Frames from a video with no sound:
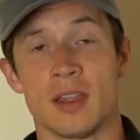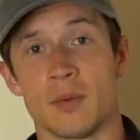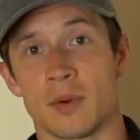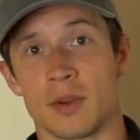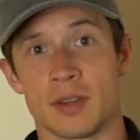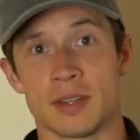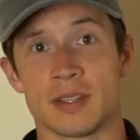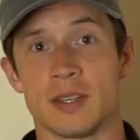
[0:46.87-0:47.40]
then we're
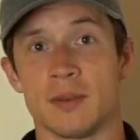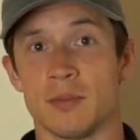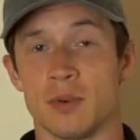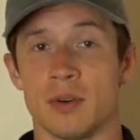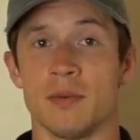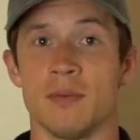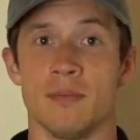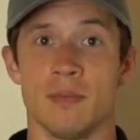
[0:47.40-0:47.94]
going to see
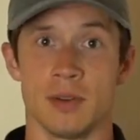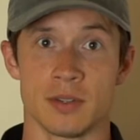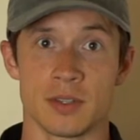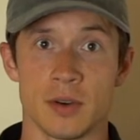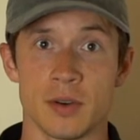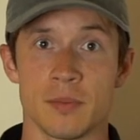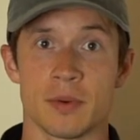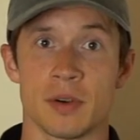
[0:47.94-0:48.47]
more
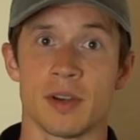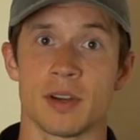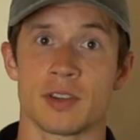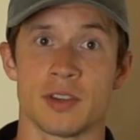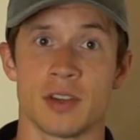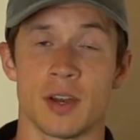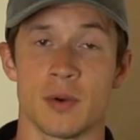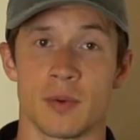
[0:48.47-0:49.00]
melatonin
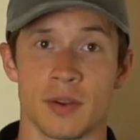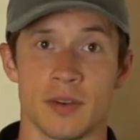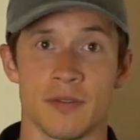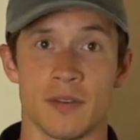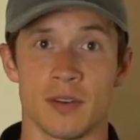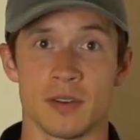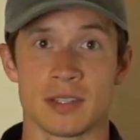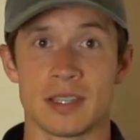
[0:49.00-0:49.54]
production and we're going to
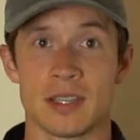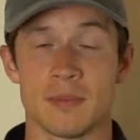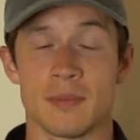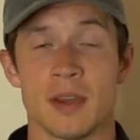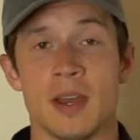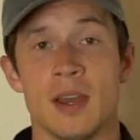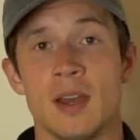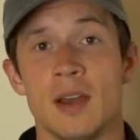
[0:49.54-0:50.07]
fall asleep.